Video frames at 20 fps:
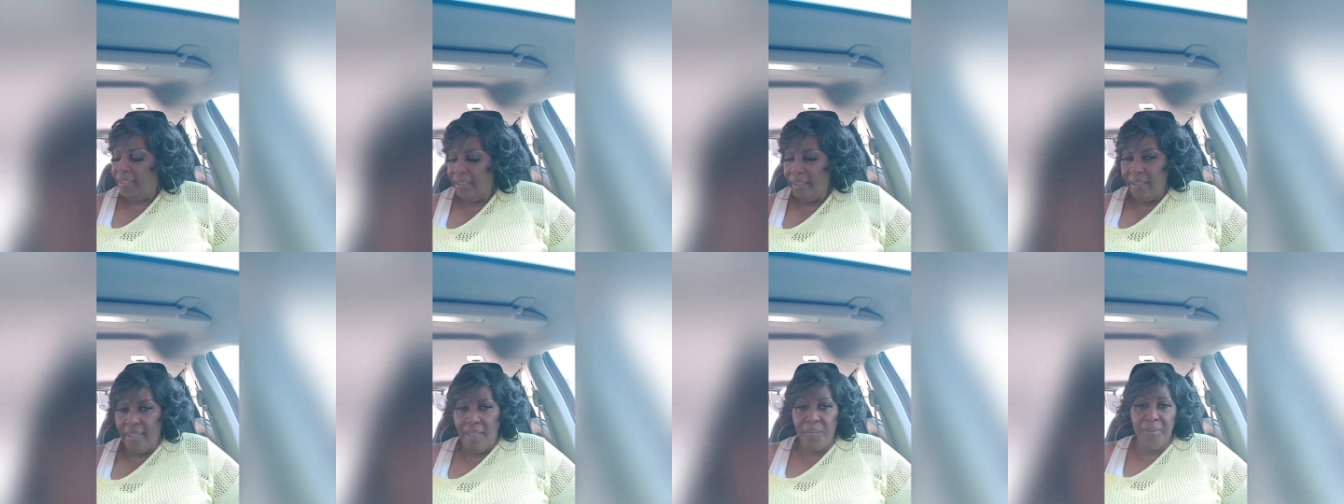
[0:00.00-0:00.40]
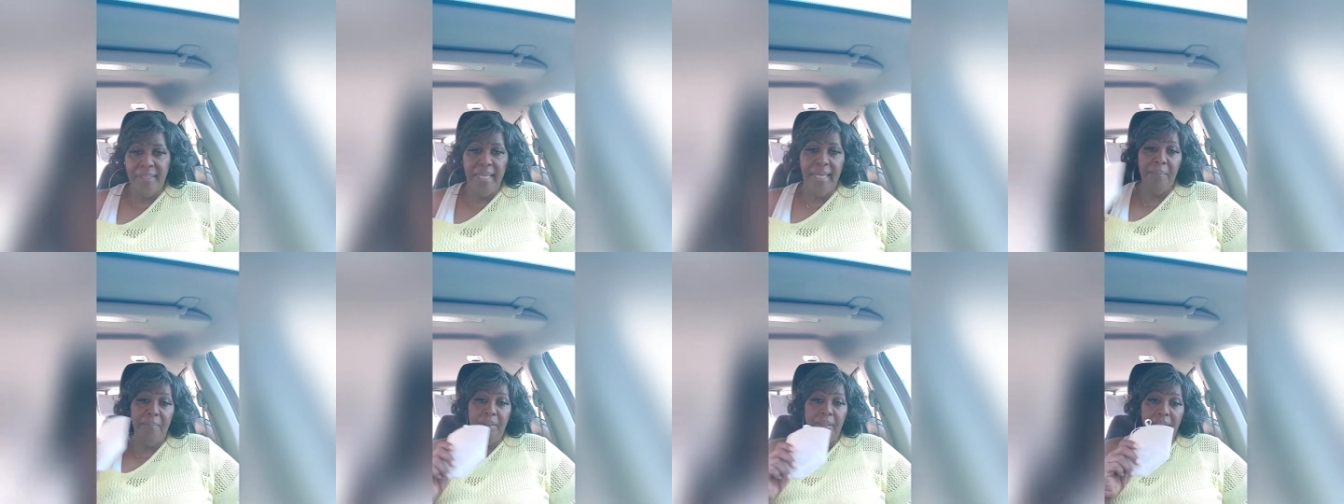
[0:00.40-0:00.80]
and I was
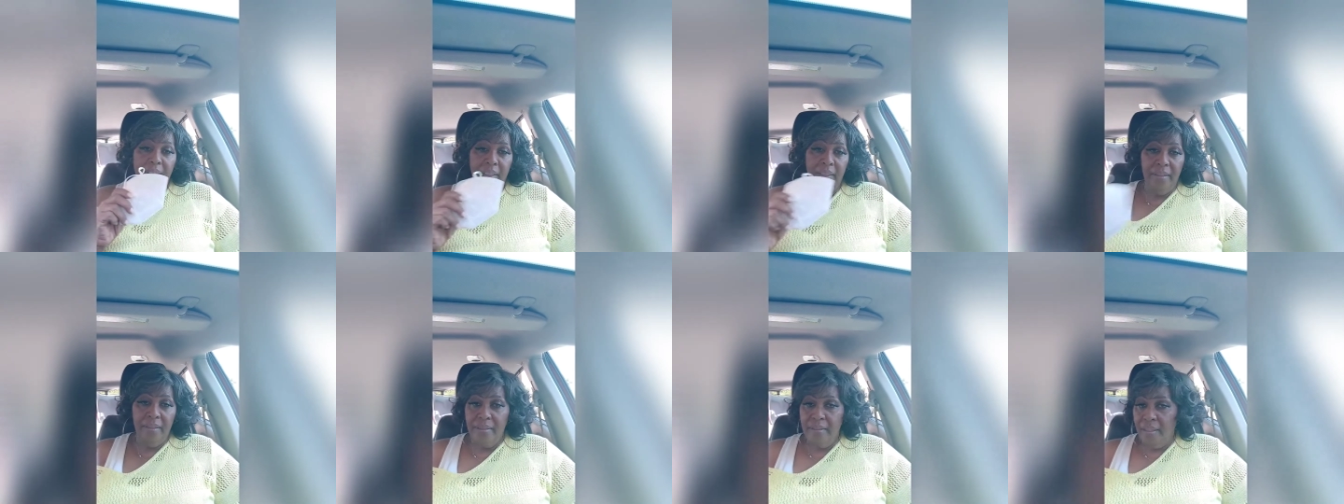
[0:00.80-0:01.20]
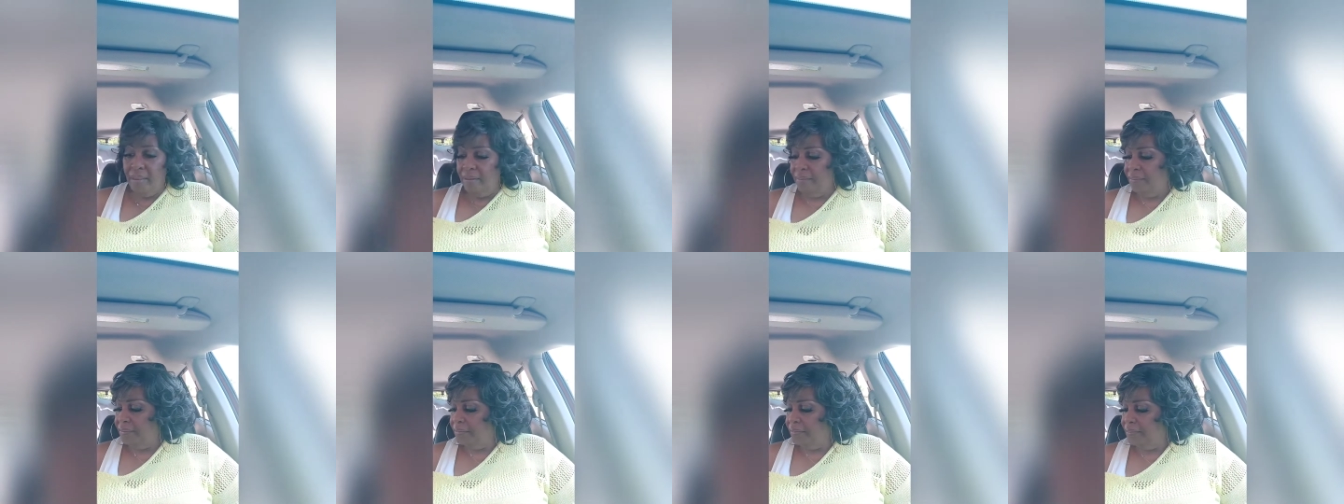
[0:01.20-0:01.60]
happy to get this
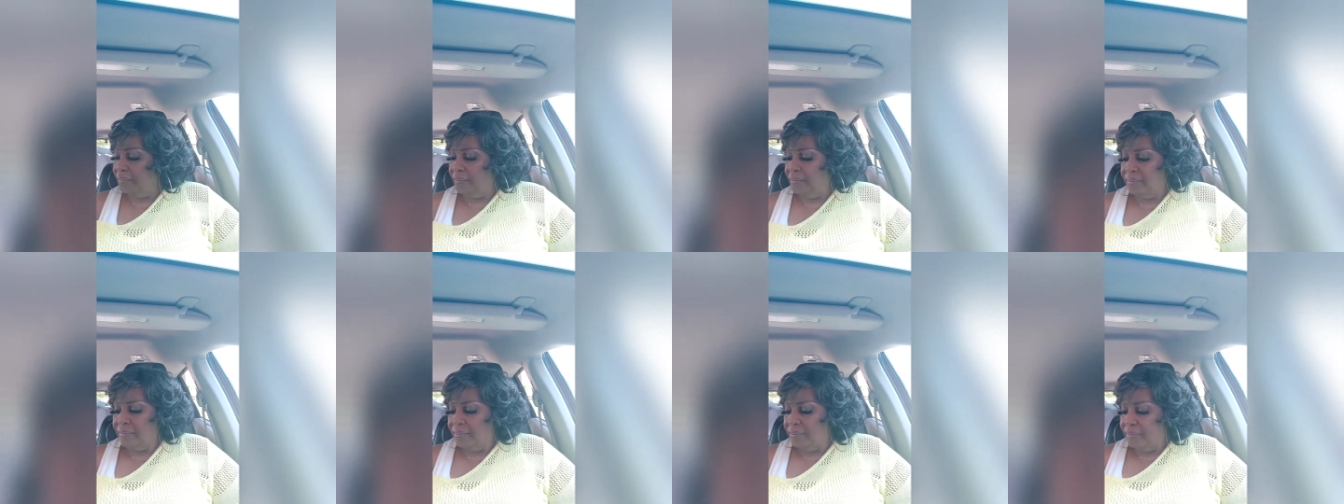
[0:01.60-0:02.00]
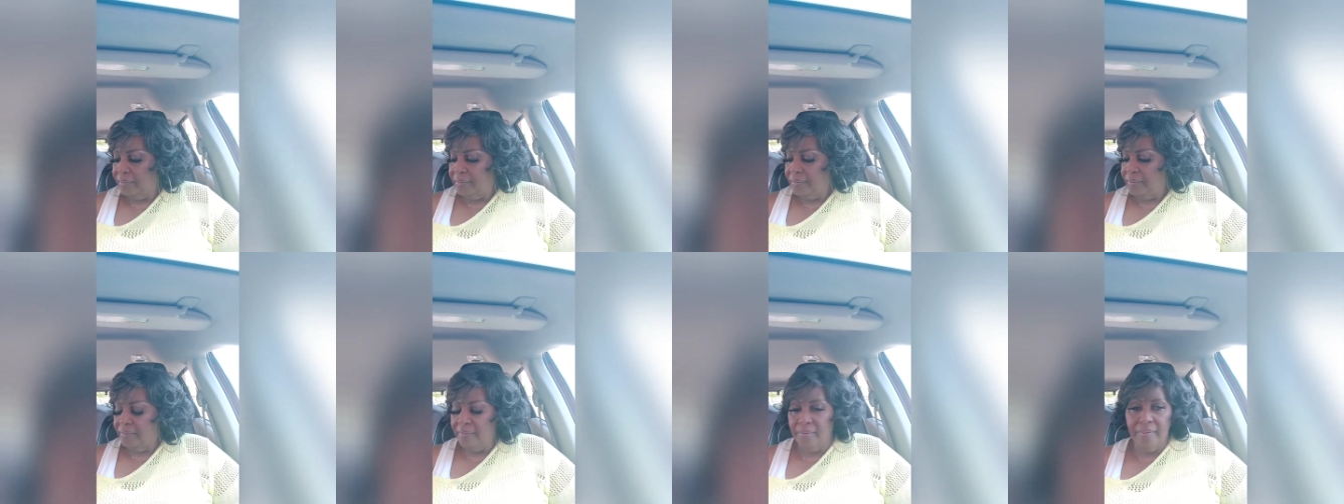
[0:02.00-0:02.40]
off.
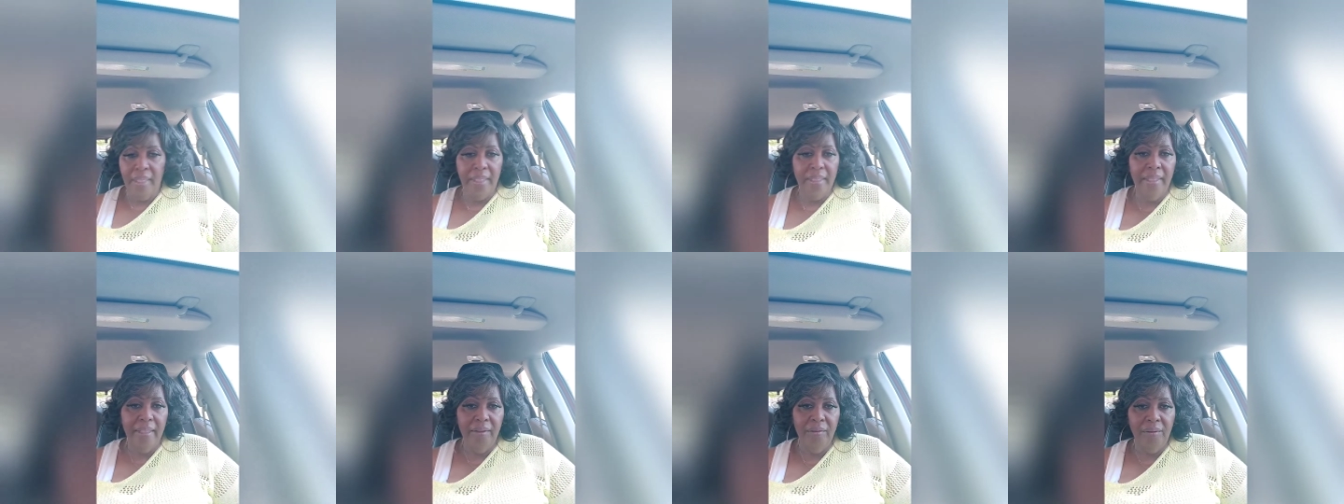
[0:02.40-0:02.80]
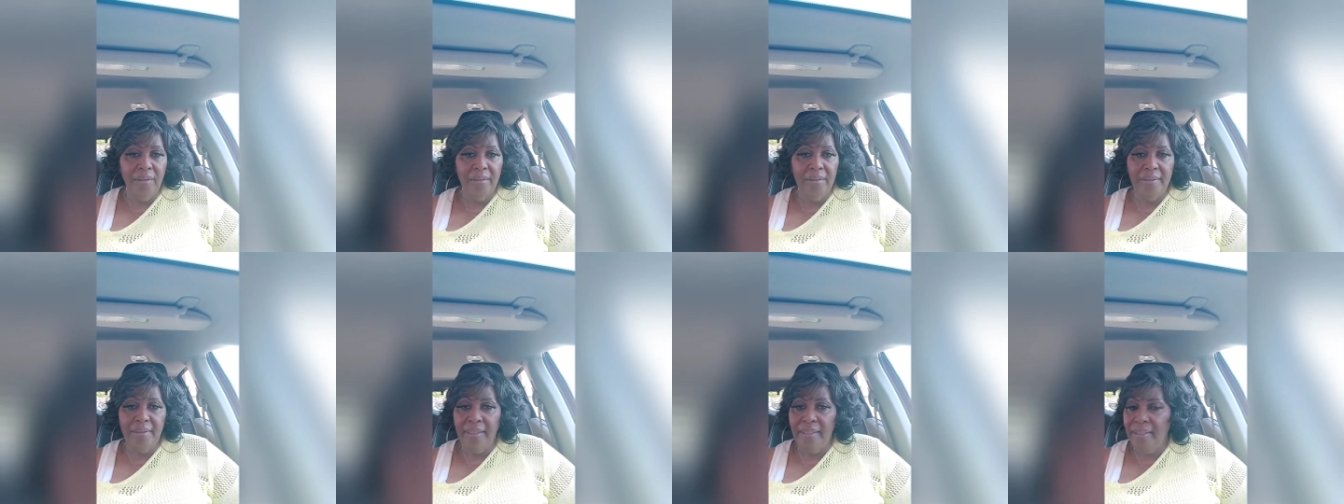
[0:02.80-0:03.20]
I can't
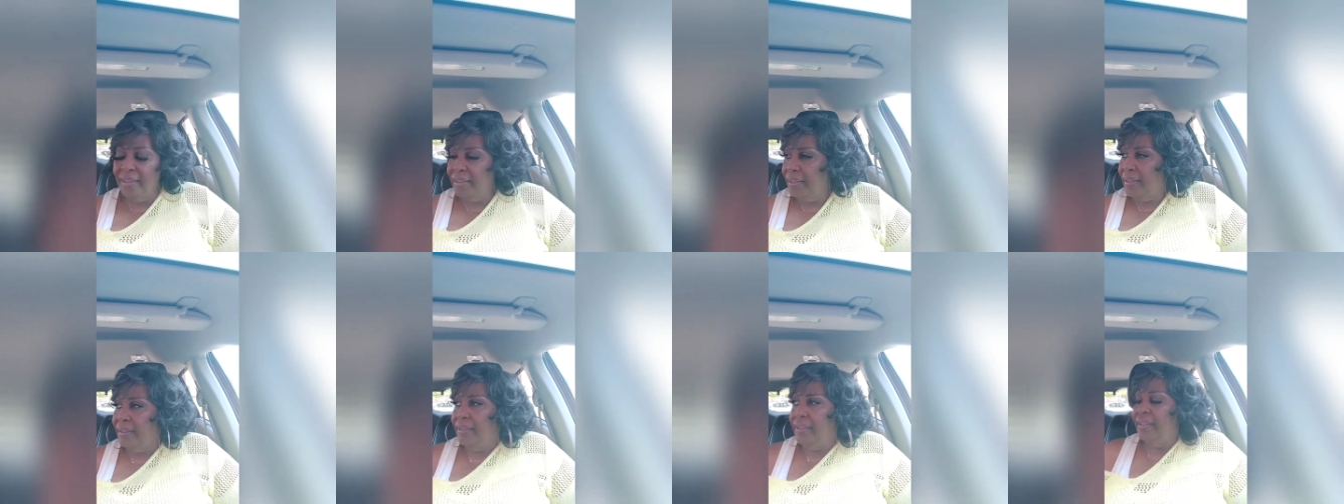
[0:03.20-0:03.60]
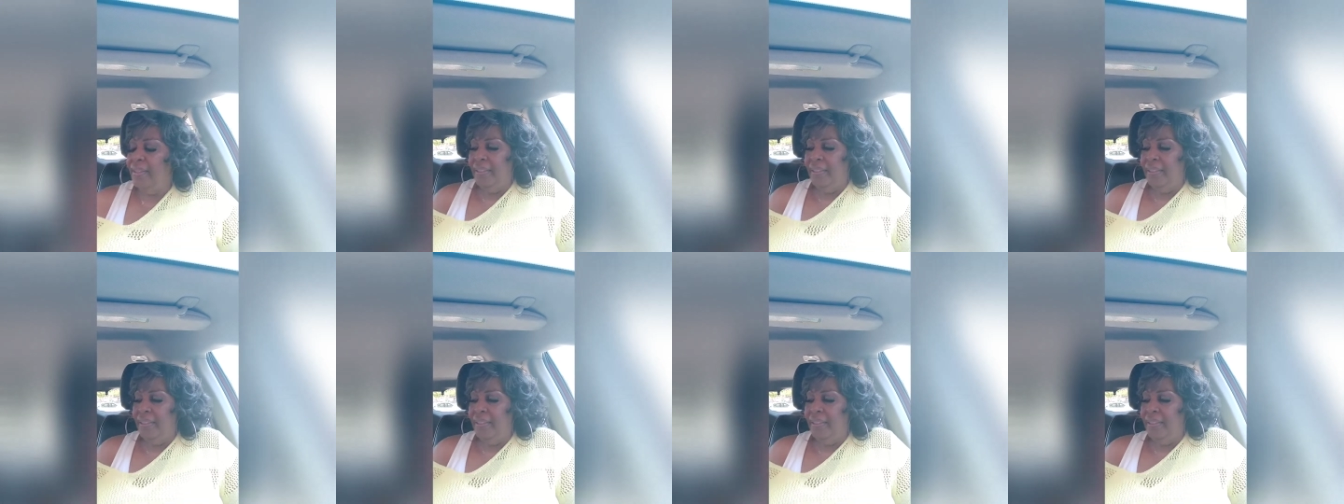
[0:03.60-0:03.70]
hardly stand it.